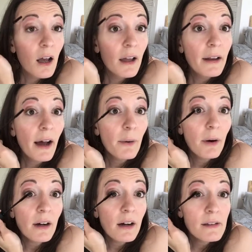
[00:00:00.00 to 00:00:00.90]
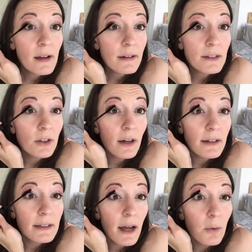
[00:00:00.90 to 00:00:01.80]
And I wear contacts, you
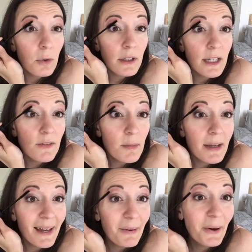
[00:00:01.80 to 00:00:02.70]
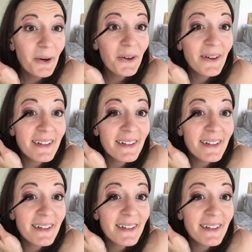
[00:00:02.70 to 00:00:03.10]
guys. I wouldn't even be able